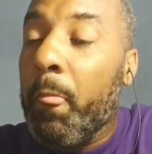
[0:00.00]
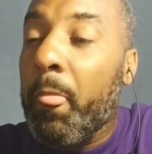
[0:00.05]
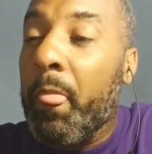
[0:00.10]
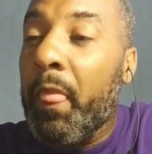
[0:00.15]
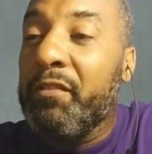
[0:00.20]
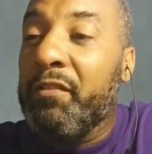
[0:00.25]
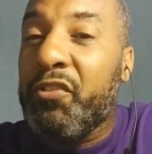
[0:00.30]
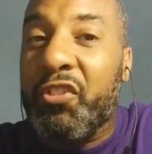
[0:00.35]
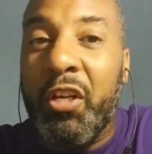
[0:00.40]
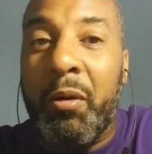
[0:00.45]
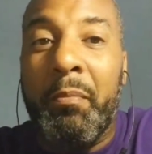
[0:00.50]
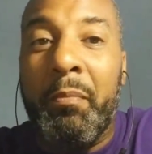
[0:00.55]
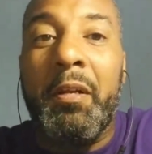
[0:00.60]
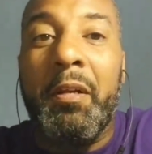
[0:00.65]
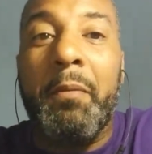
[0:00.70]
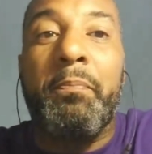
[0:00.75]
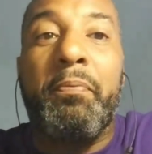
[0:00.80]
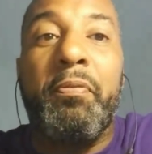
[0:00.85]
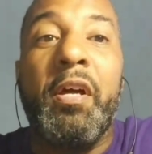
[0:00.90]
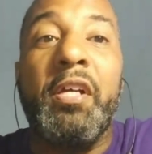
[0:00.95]
Some of the
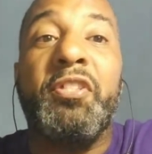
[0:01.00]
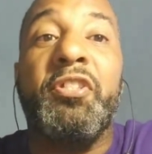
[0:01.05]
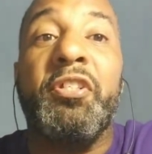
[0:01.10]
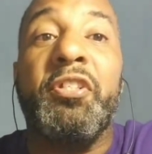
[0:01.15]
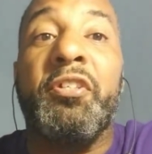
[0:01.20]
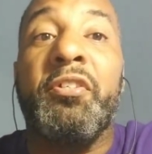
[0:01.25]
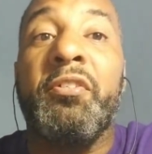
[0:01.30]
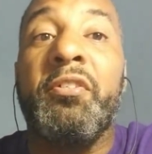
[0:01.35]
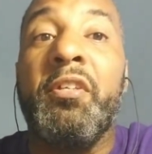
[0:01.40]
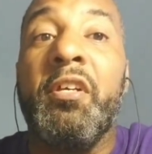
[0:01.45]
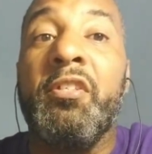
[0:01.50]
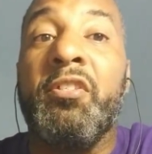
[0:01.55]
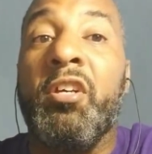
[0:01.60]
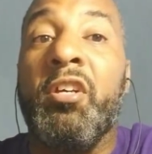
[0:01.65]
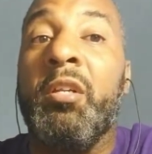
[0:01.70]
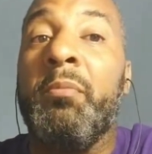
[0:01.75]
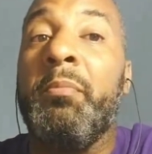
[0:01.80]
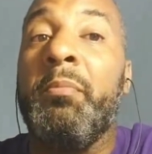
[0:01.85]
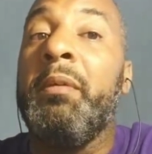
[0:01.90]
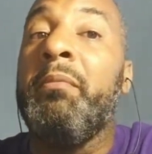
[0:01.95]
pressure is going
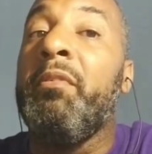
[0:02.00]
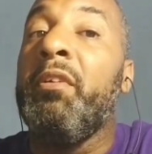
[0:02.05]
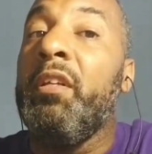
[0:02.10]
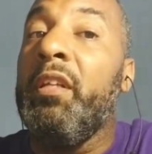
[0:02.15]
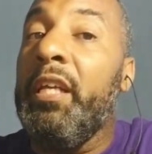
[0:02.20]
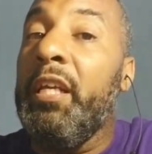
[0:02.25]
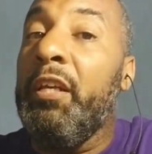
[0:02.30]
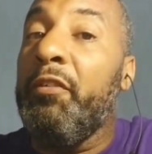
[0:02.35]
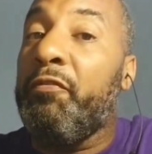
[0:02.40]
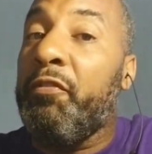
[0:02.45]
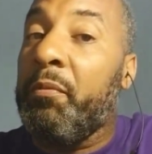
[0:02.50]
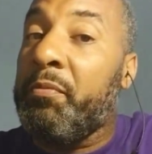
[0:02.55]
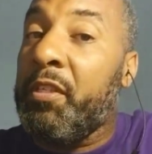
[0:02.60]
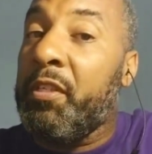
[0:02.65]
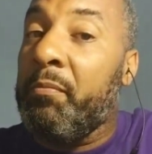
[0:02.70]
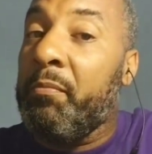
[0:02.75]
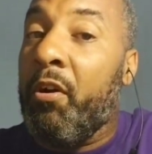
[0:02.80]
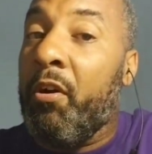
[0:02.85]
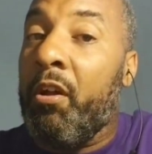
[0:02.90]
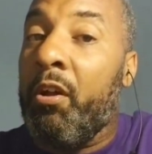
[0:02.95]
to be relieved from Tim
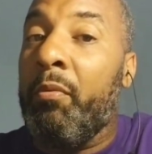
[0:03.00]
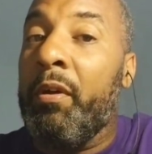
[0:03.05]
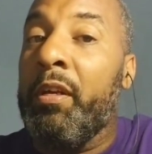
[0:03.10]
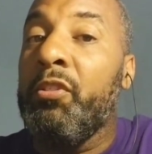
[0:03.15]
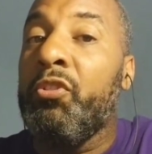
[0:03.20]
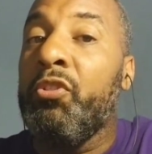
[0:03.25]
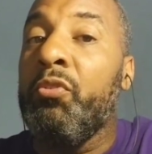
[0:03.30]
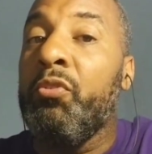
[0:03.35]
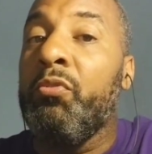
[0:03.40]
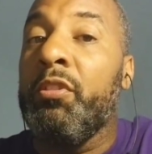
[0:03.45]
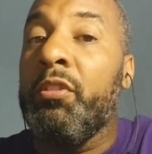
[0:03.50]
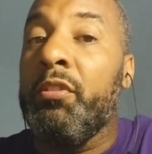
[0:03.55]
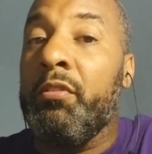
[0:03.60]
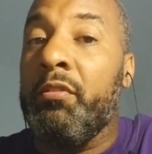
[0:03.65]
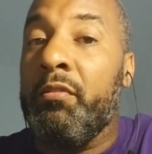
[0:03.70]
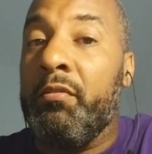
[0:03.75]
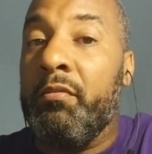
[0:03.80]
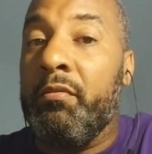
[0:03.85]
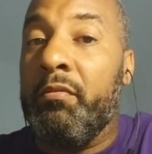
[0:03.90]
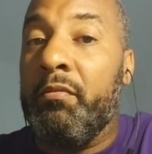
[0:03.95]
Hardaway Jr.,
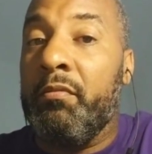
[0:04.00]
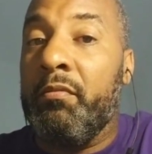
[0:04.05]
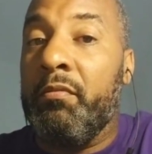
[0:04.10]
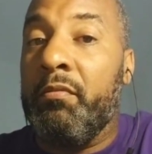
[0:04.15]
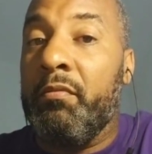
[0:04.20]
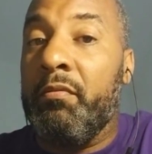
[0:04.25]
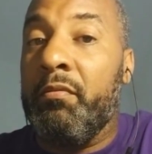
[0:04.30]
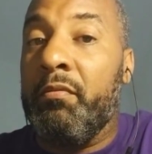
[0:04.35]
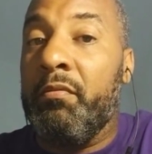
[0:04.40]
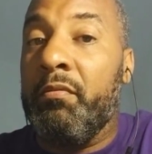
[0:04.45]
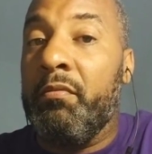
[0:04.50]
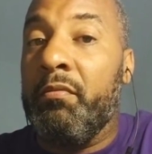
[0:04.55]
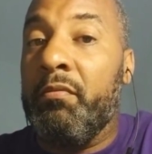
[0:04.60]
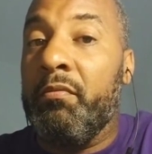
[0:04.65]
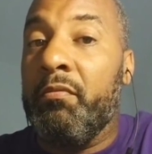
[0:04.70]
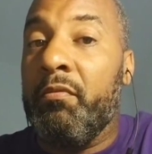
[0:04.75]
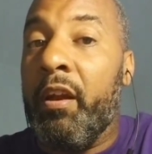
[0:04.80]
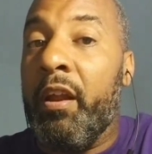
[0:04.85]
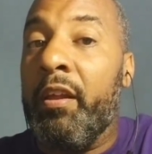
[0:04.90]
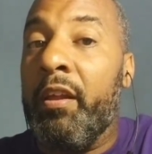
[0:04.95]

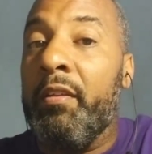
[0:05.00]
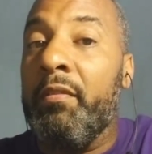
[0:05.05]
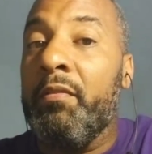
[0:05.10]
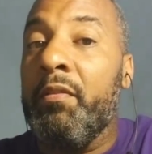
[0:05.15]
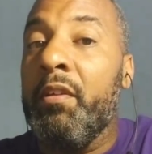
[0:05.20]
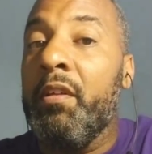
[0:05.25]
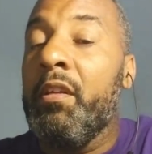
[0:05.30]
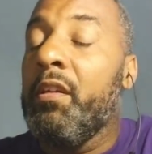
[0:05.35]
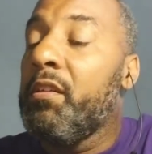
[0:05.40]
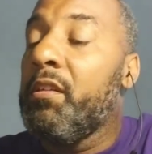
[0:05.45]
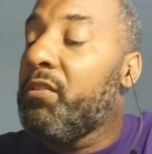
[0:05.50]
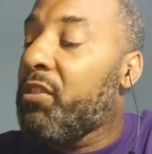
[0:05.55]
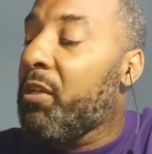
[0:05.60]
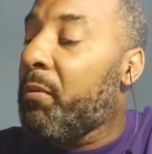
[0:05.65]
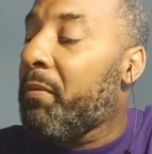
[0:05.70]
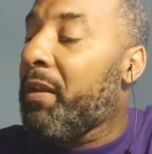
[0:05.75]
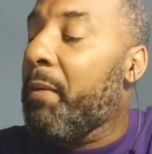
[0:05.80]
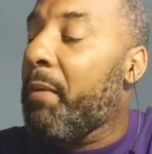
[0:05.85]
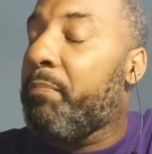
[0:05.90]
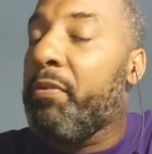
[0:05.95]
right? Some of
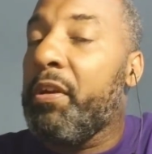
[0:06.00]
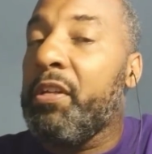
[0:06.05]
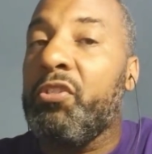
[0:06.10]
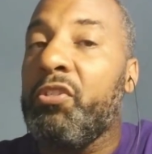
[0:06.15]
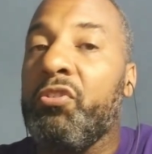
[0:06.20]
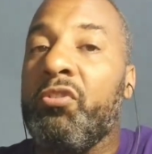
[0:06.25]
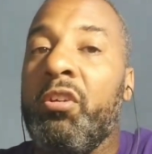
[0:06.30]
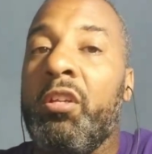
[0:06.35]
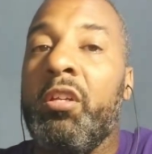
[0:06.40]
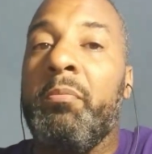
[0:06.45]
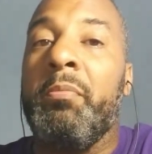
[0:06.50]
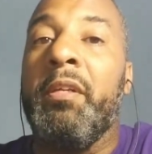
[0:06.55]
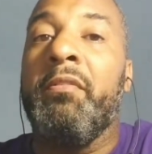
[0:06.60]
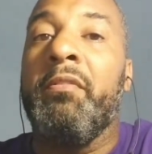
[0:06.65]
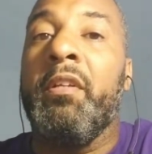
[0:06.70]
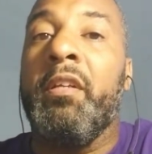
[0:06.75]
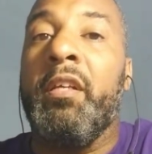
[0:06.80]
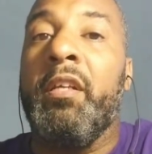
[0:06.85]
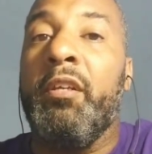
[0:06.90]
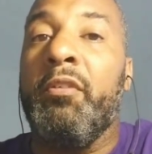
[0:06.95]
that pressure is going to be
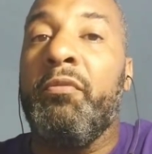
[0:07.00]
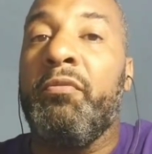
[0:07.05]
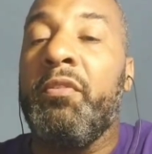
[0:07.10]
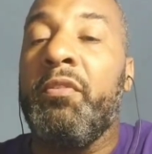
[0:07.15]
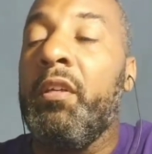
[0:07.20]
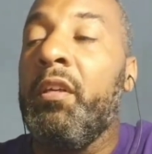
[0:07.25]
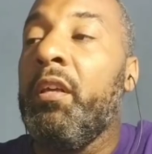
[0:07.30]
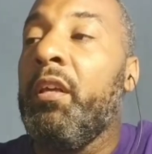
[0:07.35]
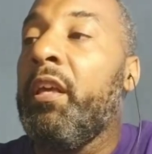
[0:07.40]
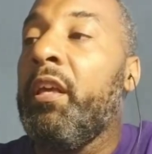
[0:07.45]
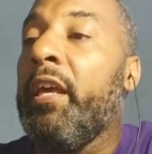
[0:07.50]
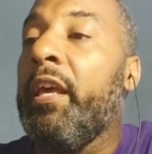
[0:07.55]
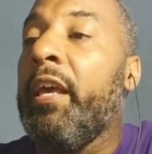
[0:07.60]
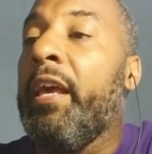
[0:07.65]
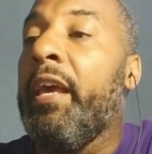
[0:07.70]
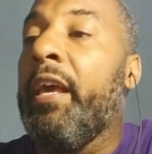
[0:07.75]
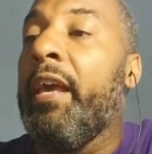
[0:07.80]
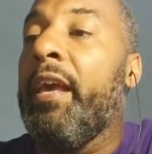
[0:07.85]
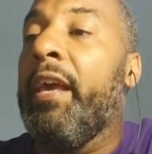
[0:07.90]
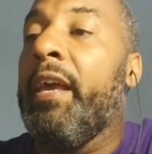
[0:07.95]
relieved.
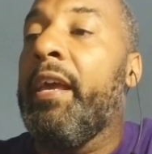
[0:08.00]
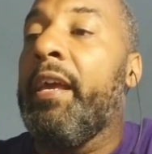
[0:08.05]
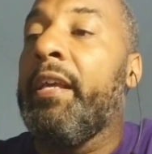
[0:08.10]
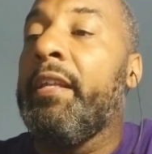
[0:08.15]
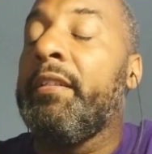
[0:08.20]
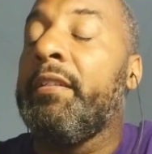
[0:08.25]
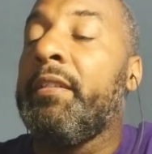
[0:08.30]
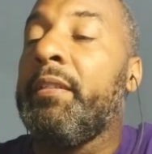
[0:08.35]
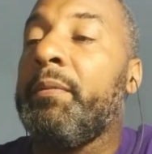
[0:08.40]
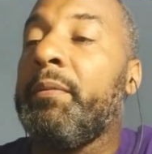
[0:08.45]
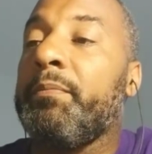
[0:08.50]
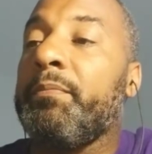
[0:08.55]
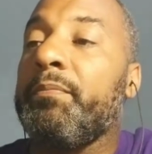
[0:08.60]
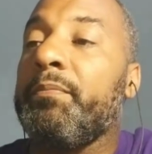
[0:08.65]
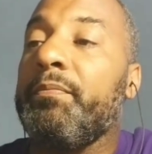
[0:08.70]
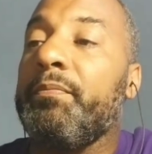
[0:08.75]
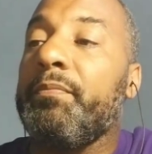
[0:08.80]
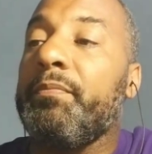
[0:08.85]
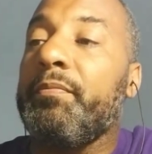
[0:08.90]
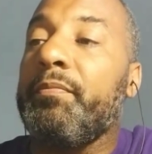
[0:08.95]
And
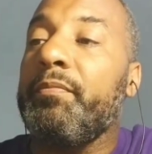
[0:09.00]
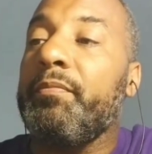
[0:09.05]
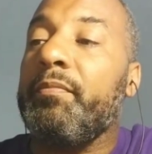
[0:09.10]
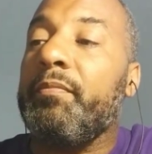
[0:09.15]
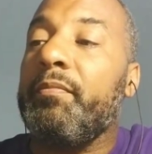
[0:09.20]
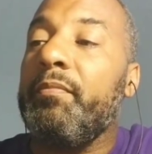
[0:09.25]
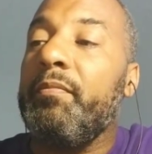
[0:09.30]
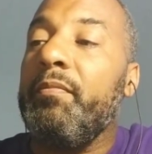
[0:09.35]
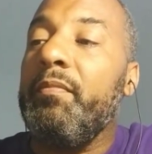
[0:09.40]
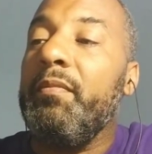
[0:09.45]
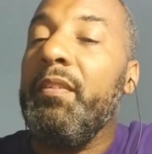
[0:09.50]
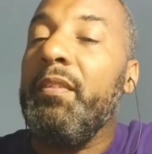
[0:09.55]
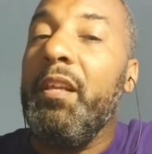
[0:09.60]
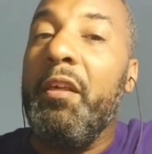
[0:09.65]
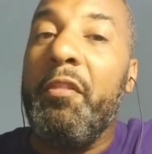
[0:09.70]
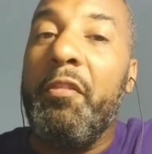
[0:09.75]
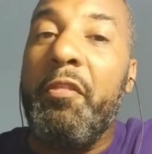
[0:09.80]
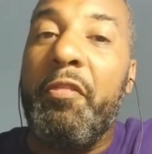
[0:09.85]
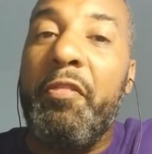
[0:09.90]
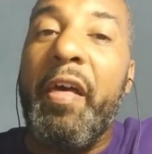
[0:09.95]

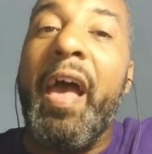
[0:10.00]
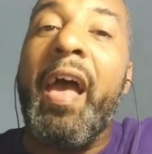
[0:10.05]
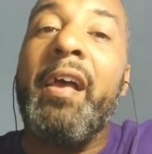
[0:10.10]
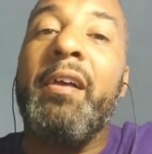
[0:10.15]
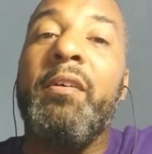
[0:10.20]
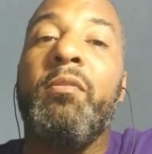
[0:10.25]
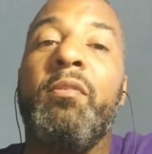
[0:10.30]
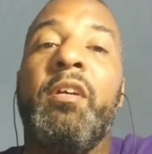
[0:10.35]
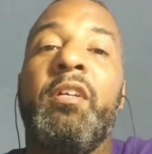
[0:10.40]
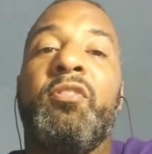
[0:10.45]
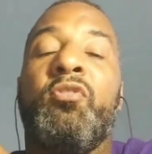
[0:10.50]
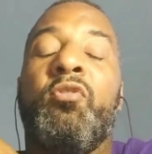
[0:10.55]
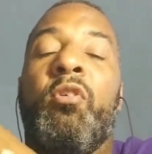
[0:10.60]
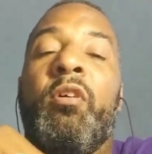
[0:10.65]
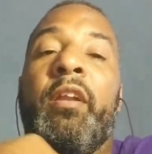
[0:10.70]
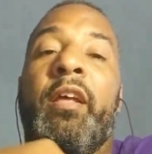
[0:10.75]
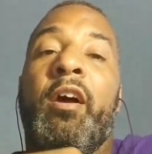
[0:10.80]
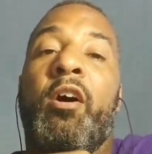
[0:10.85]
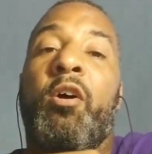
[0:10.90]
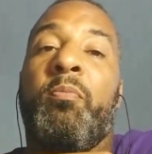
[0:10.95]
that is going to
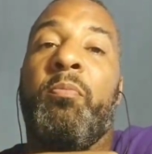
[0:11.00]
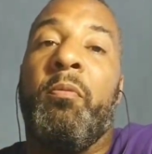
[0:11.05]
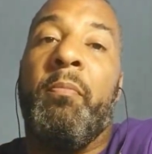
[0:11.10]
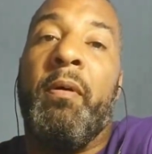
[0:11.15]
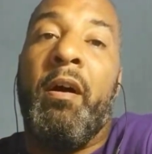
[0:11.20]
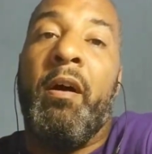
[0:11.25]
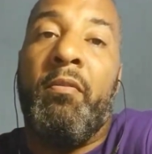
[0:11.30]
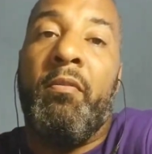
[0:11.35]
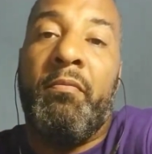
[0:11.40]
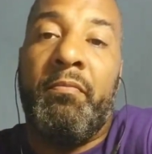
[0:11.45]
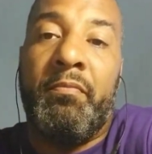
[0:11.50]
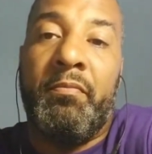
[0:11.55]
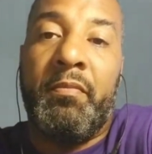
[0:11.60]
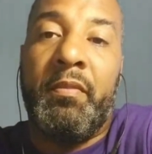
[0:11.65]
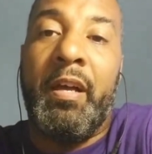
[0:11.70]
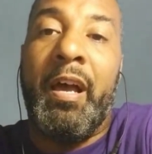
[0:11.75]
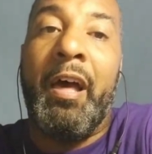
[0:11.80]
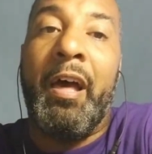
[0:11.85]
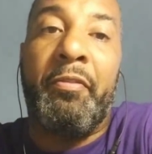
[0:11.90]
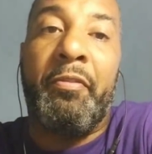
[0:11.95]
help him out,
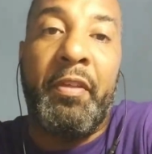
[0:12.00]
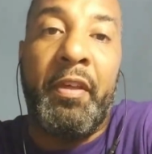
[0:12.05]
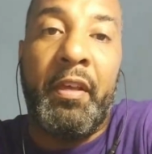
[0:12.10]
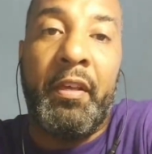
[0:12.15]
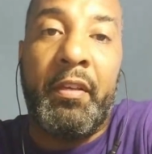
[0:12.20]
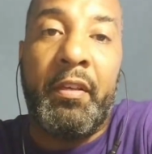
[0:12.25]
I think.